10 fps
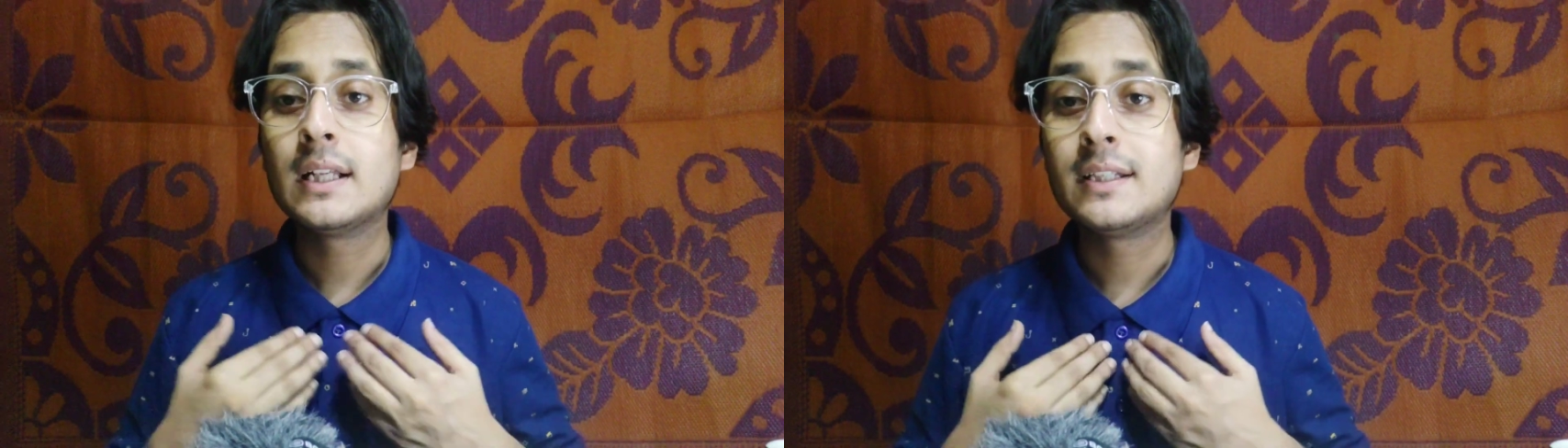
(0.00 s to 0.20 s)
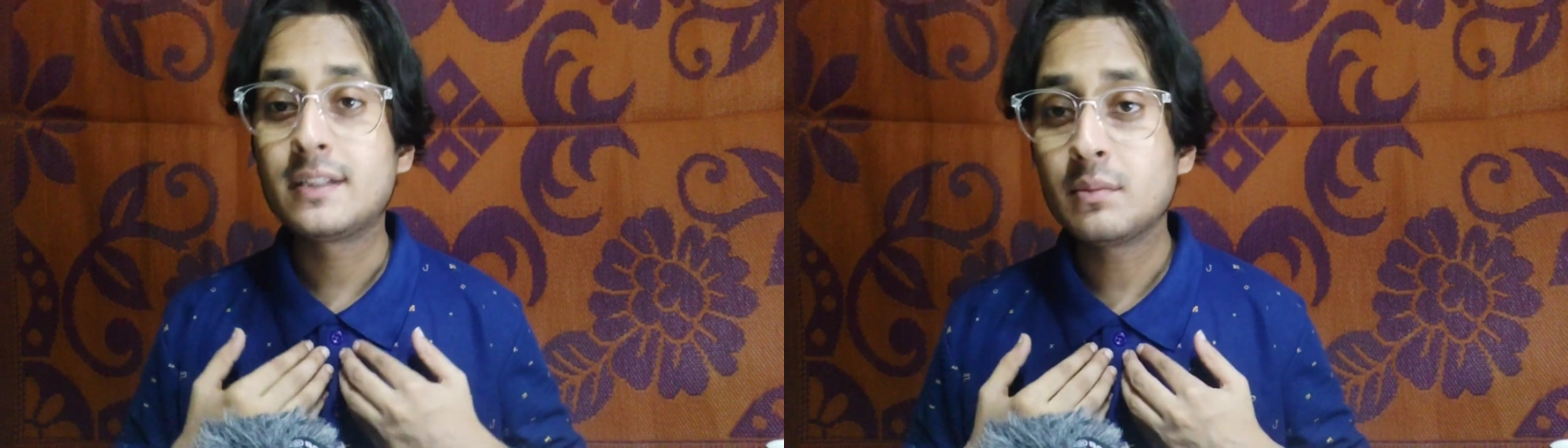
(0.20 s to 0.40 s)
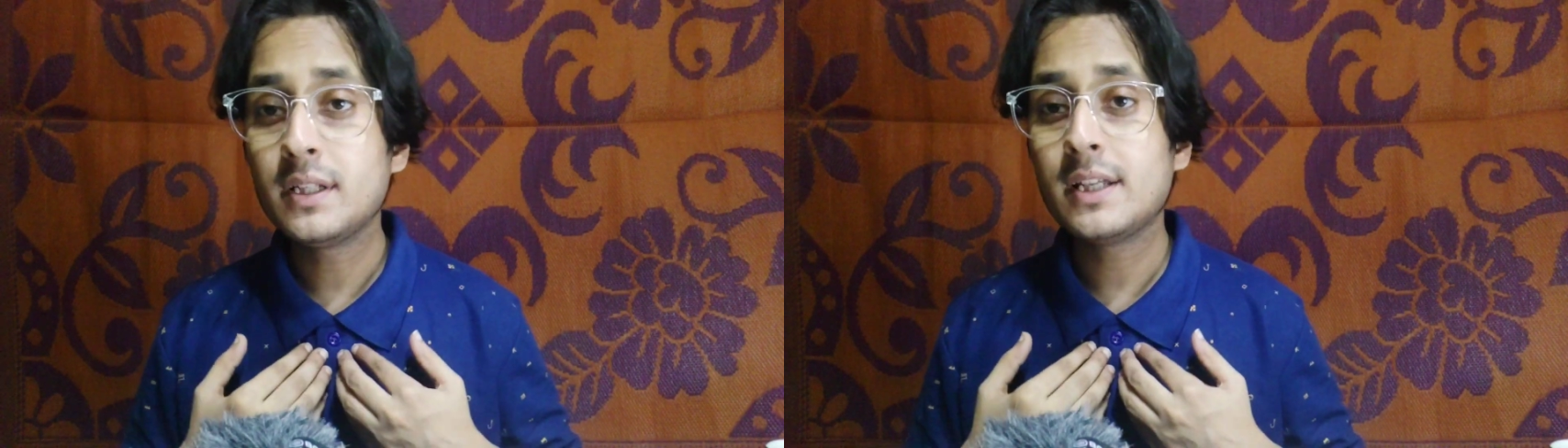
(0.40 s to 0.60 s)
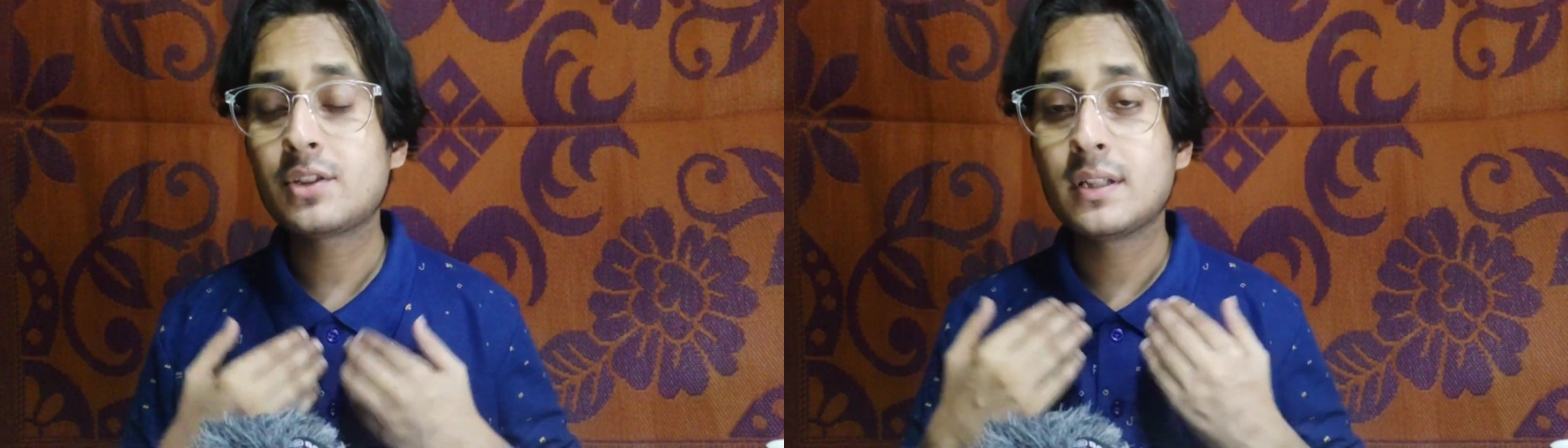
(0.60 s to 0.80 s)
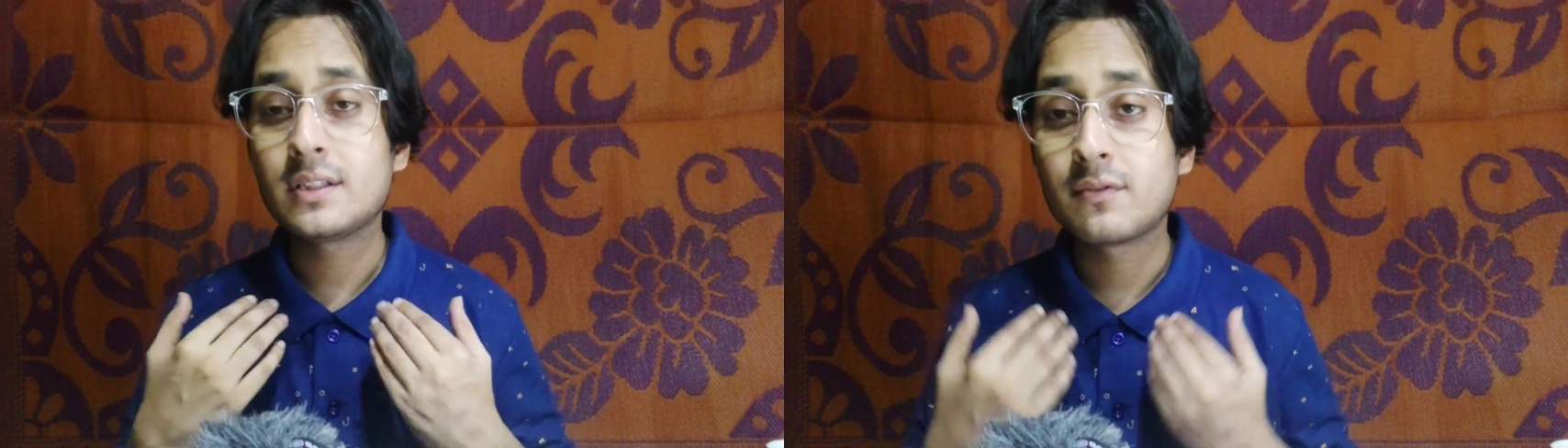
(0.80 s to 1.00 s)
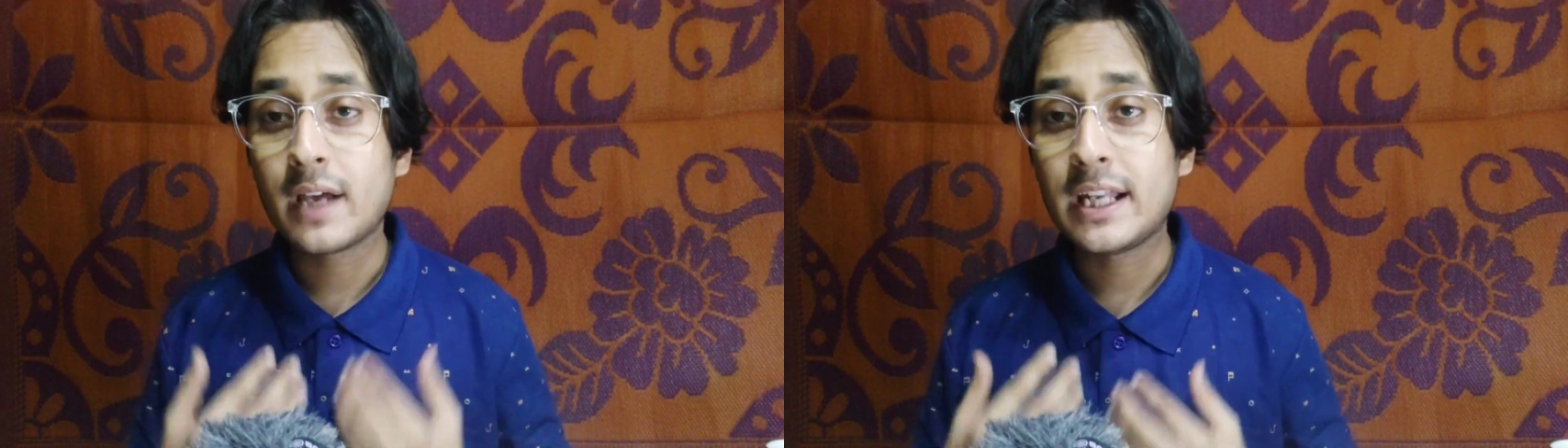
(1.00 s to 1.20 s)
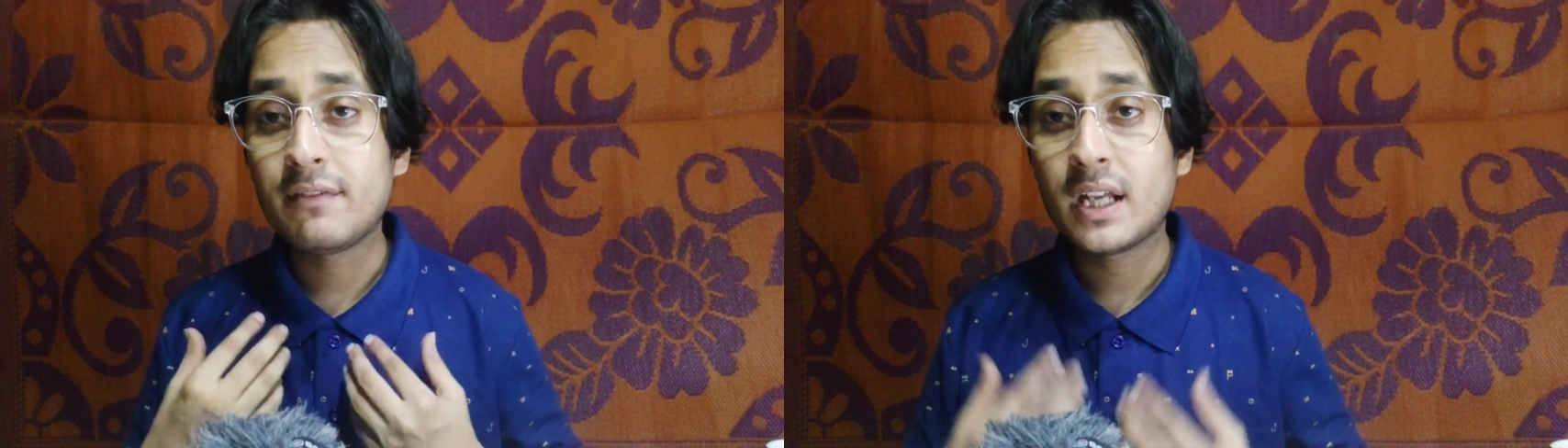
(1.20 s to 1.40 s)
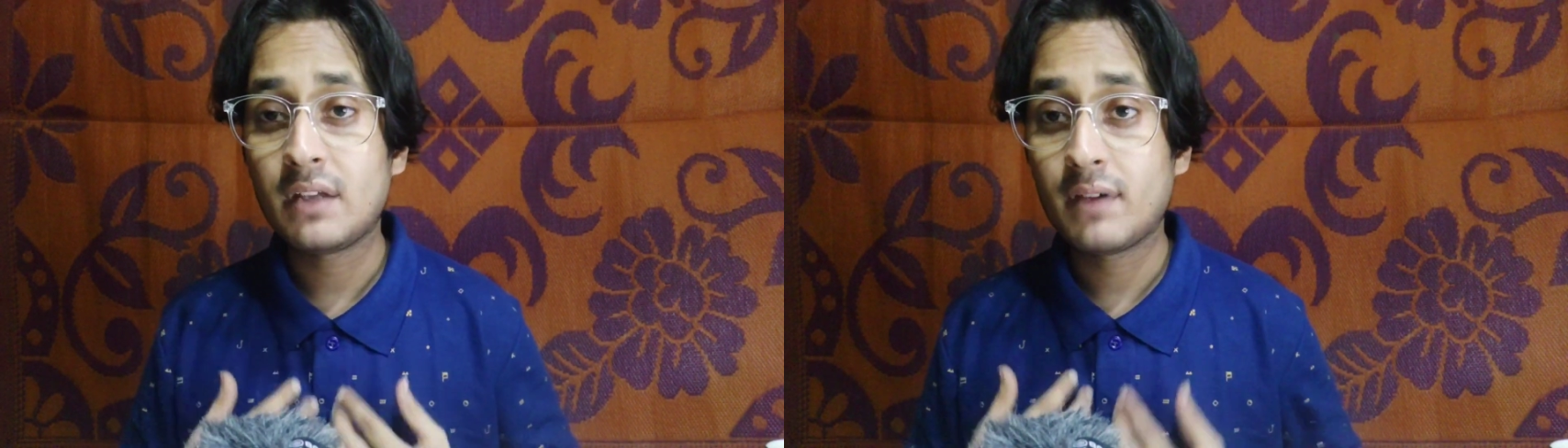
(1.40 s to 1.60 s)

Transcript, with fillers: determination is very very